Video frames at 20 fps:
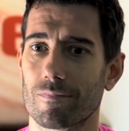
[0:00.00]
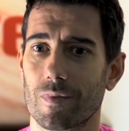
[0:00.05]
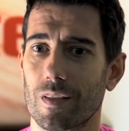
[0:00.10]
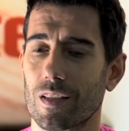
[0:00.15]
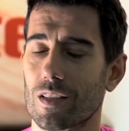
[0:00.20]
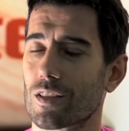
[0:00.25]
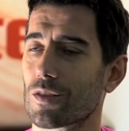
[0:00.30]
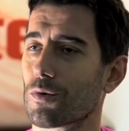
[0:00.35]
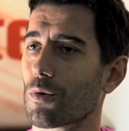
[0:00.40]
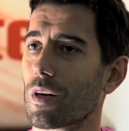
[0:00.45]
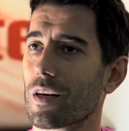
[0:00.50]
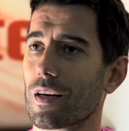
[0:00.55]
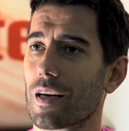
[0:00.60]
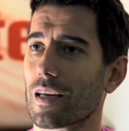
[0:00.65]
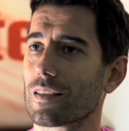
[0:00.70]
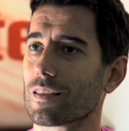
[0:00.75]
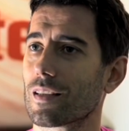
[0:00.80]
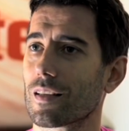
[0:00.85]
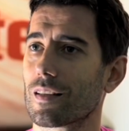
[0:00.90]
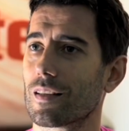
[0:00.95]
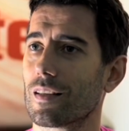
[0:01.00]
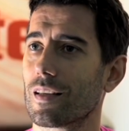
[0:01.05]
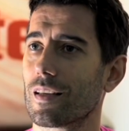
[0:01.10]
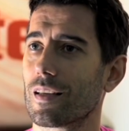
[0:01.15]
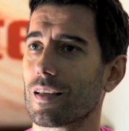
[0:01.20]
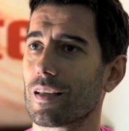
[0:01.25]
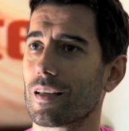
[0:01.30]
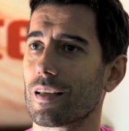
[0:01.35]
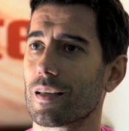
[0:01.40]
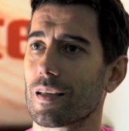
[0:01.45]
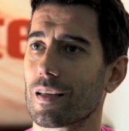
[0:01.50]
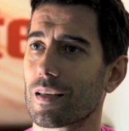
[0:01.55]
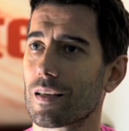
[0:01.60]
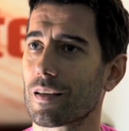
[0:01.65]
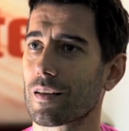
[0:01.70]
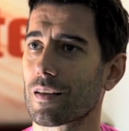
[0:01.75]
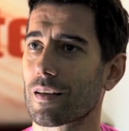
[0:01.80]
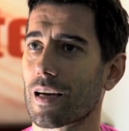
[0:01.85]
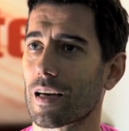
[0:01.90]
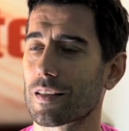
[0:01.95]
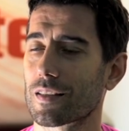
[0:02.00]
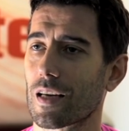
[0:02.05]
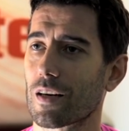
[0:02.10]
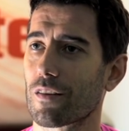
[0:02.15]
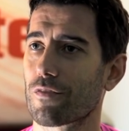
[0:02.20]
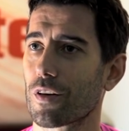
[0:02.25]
It's really nice that the Qatar